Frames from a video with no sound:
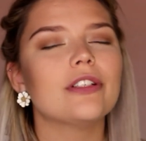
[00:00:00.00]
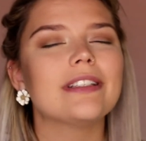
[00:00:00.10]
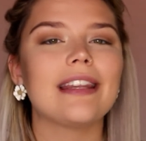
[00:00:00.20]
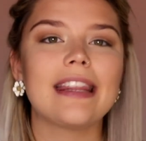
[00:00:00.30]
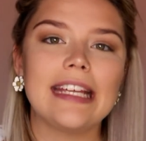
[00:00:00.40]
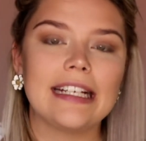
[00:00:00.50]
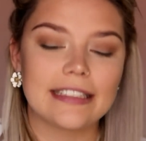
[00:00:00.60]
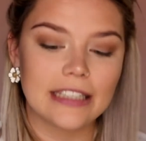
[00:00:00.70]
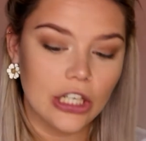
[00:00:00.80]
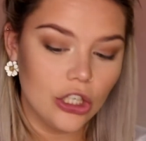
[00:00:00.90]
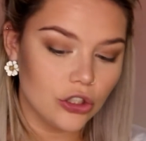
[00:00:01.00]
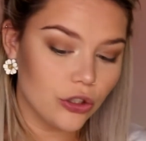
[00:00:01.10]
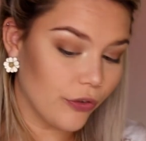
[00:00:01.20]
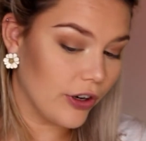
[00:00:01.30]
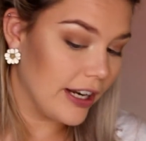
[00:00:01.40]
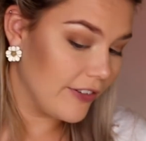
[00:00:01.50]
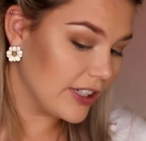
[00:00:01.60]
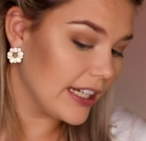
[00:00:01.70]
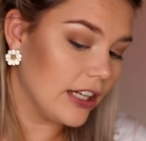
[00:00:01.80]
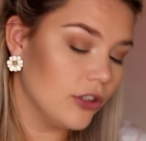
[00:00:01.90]
and things. So for our
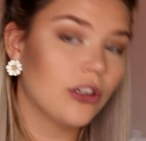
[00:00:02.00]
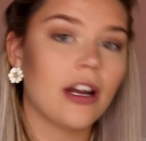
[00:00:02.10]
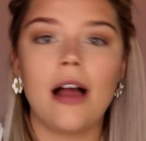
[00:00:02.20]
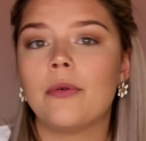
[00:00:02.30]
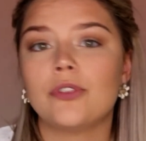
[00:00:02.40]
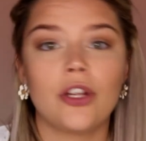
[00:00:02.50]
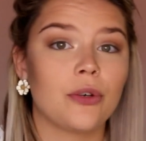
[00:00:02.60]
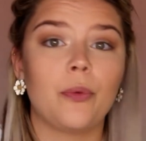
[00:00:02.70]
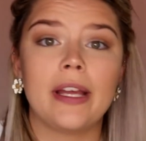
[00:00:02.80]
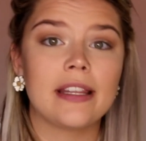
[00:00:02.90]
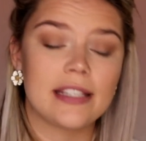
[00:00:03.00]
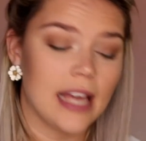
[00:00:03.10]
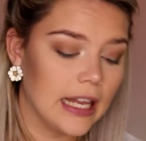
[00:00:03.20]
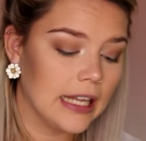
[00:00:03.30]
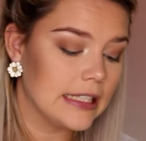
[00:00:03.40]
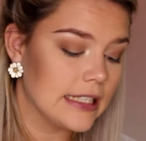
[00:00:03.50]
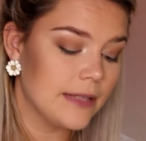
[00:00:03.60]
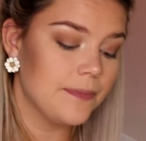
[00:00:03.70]
everyday look, I will not wear this highlighter.